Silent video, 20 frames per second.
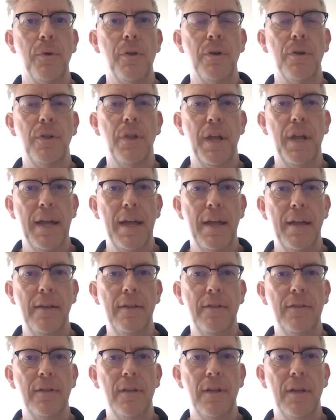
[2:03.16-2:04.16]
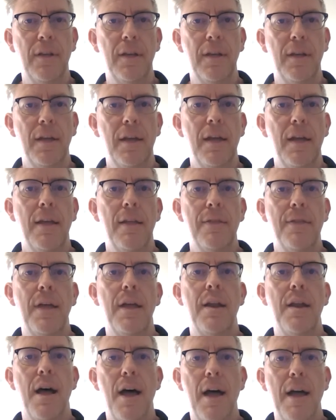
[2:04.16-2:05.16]
or their legs
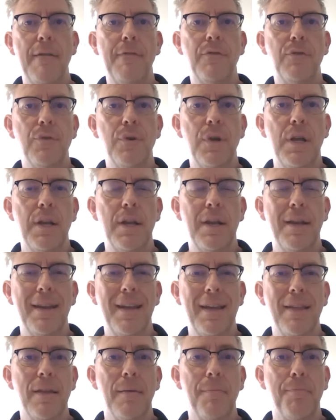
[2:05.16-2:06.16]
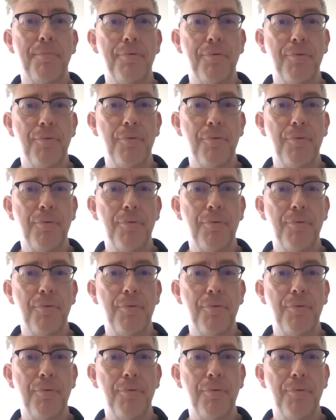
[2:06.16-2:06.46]
than I've treated in the